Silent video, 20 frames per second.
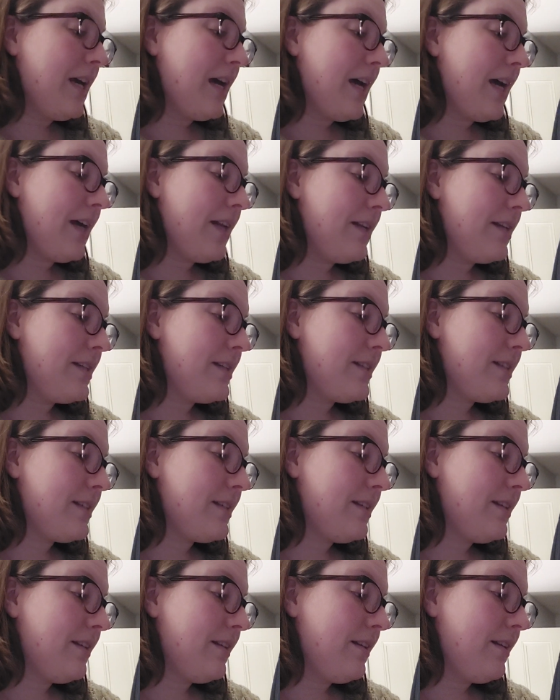And
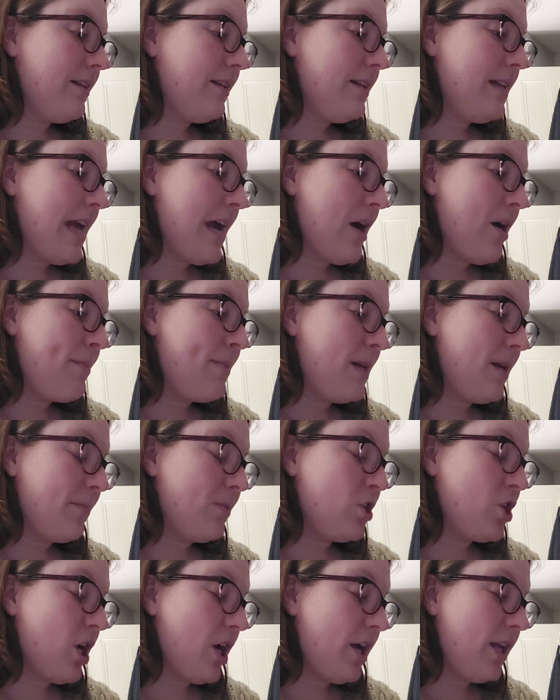now, I mean, I'm
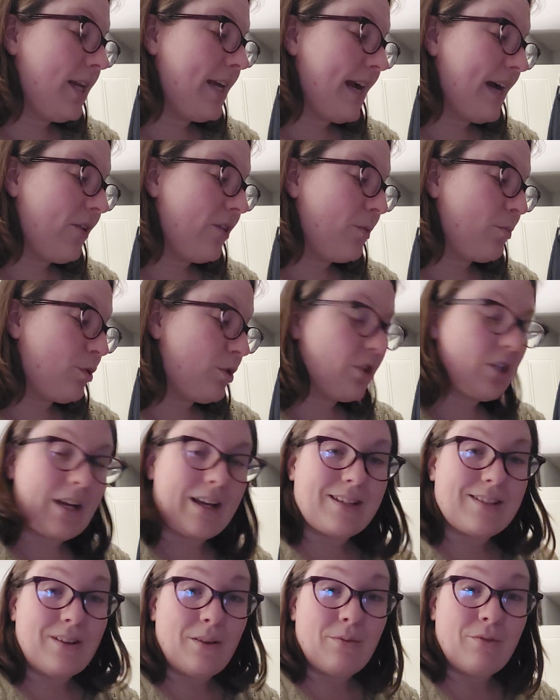churning out the
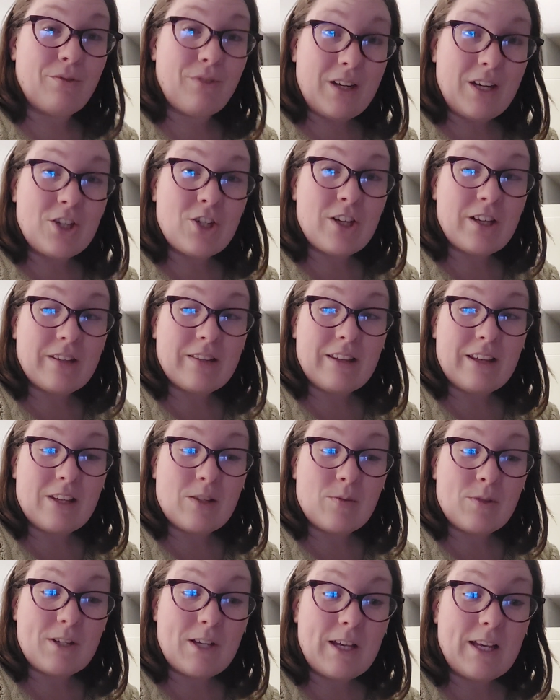projects, I'm finishing things,
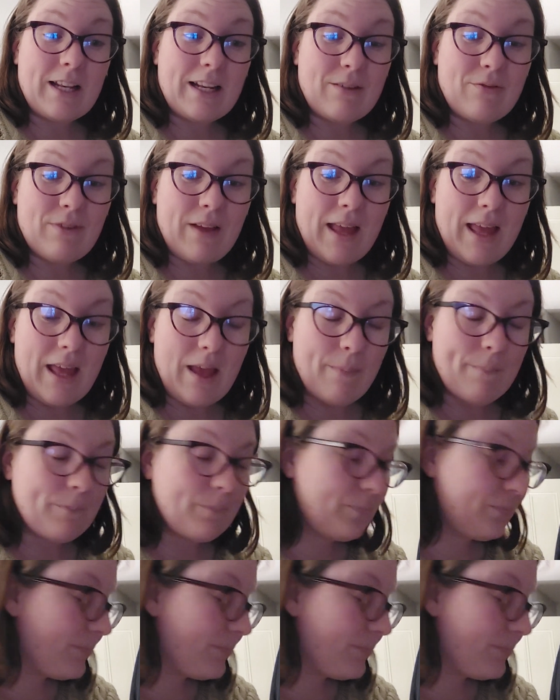particularly for him,